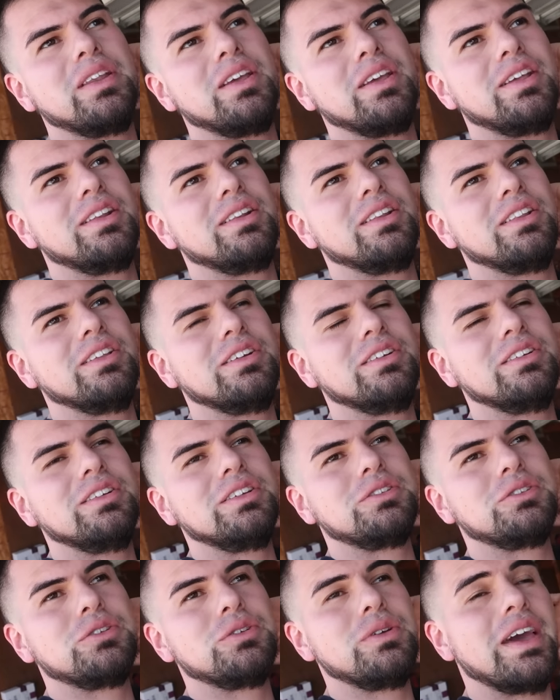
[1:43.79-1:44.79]
in
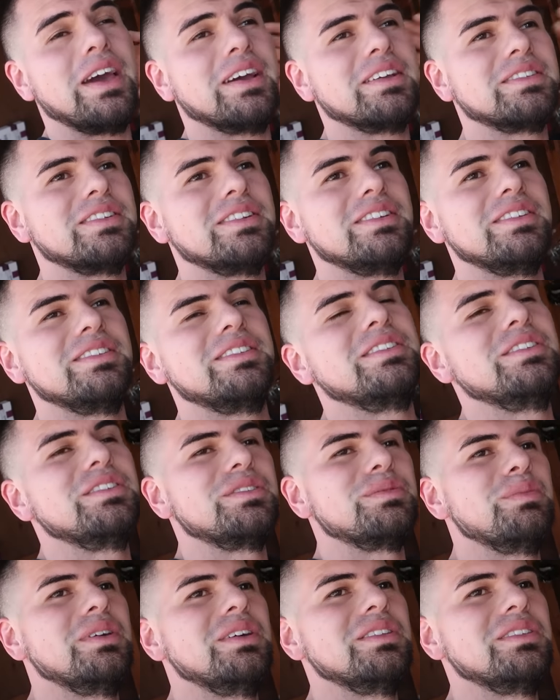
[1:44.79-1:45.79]
literally two accidents
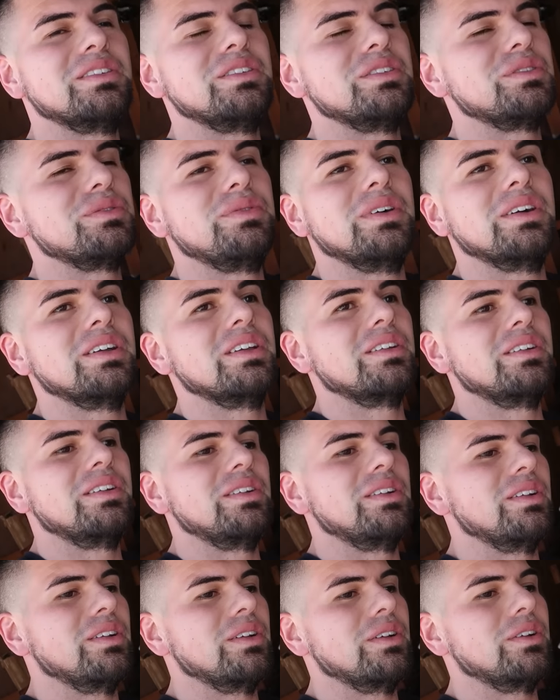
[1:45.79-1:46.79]
this month and it's
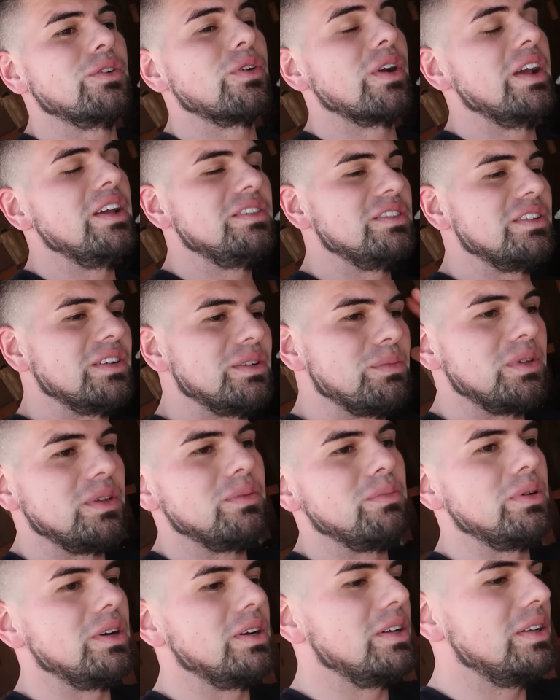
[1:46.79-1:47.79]
fucking crazy to me
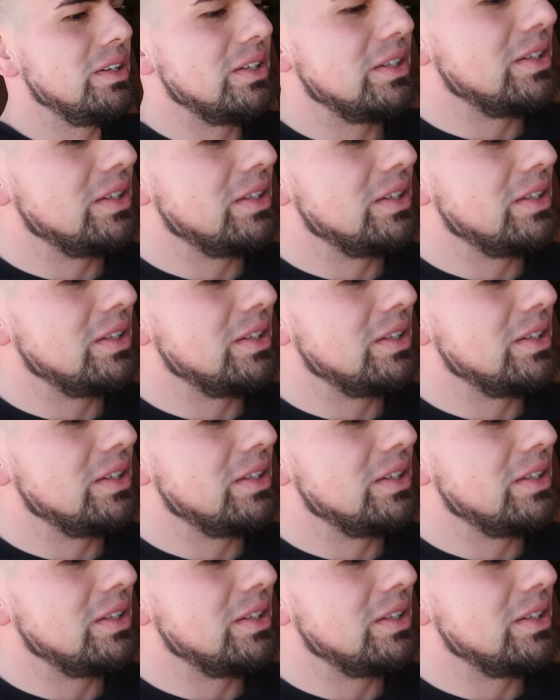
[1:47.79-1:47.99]
but